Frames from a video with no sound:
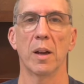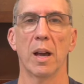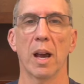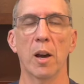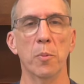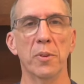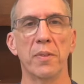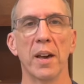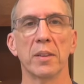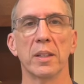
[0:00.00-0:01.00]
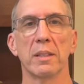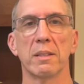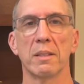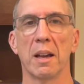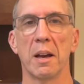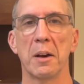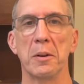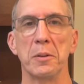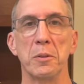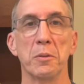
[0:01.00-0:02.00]
I hope you found this
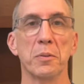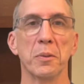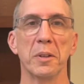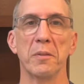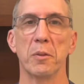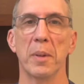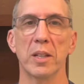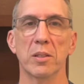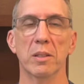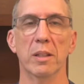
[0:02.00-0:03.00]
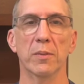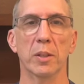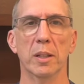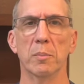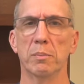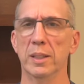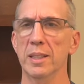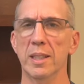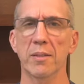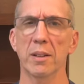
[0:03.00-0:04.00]
useful information. If you did,
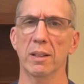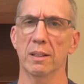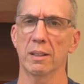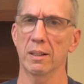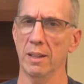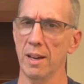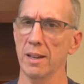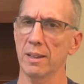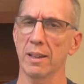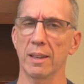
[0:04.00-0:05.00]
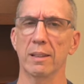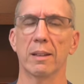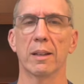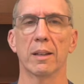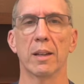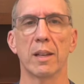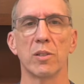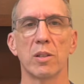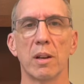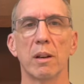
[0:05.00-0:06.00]
please give it a like and
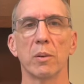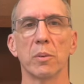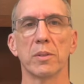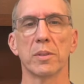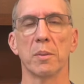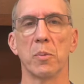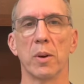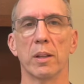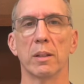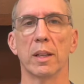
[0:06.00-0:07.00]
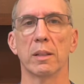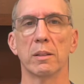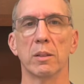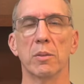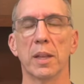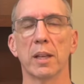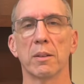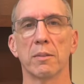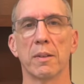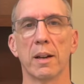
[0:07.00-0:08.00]
share it with someone that you think
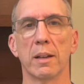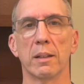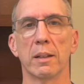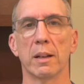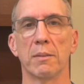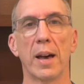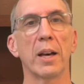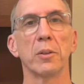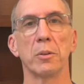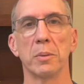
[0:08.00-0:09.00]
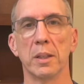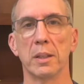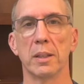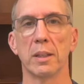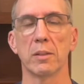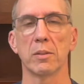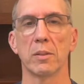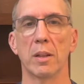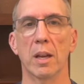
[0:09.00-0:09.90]
could find value in this.